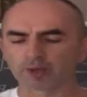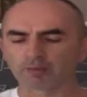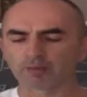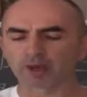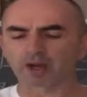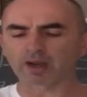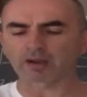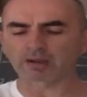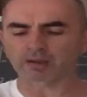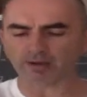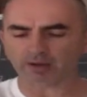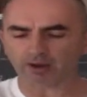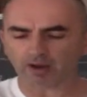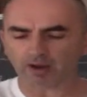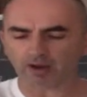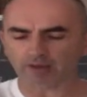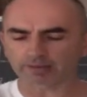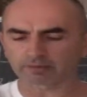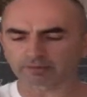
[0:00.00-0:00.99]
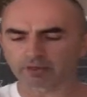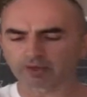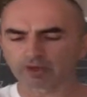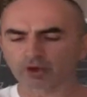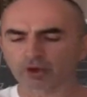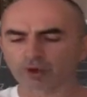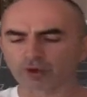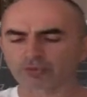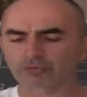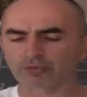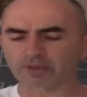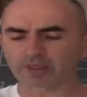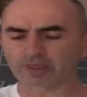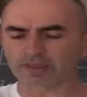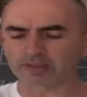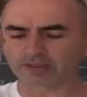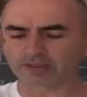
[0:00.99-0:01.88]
by right of their